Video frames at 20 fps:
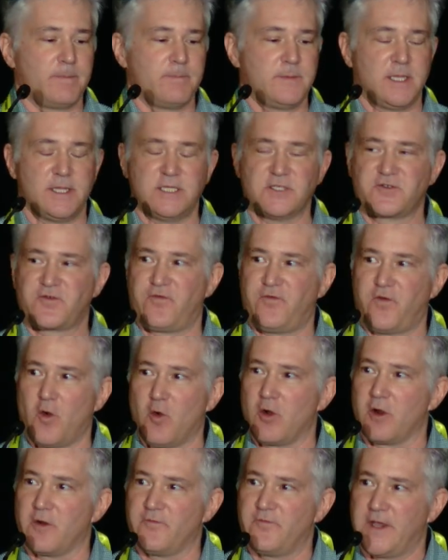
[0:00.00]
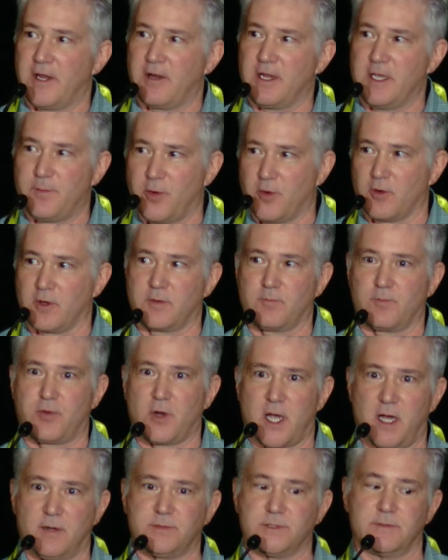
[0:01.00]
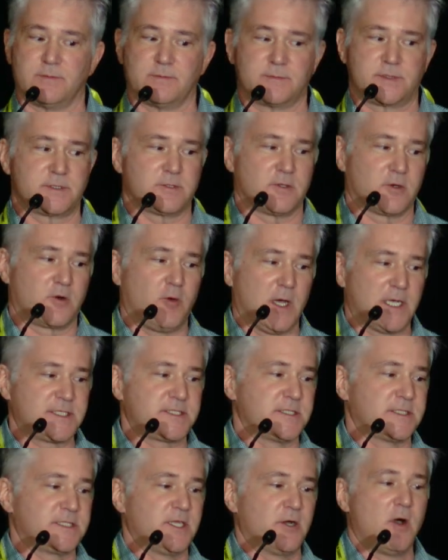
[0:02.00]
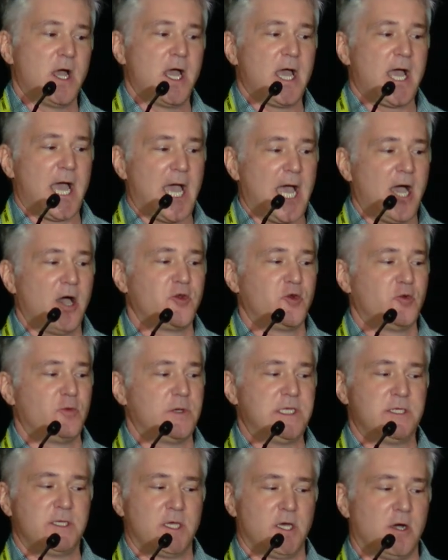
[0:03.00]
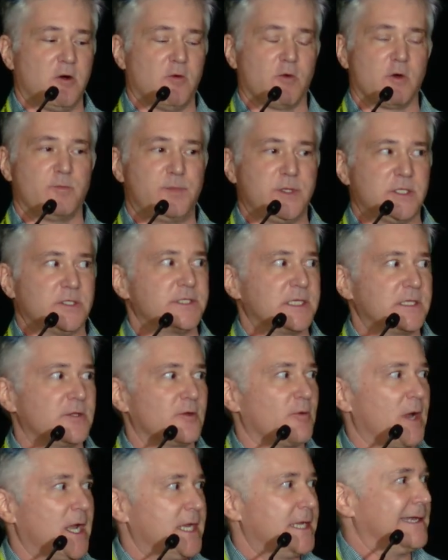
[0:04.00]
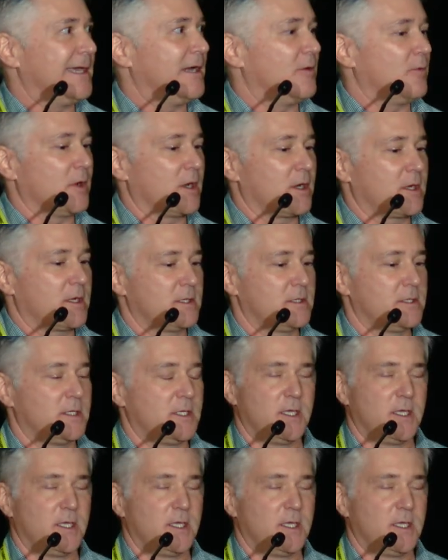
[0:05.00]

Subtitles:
And these 4 very important problems or questions. How do we know we're building the right network?